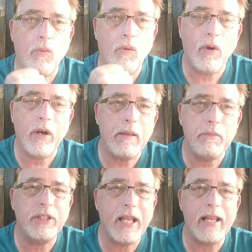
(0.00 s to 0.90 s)
what
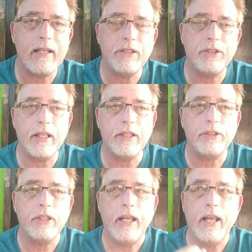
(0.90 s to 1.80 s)
I'm saying is
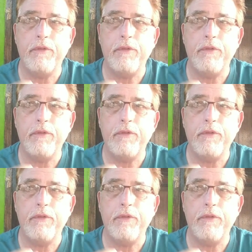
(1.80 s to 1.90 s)
this.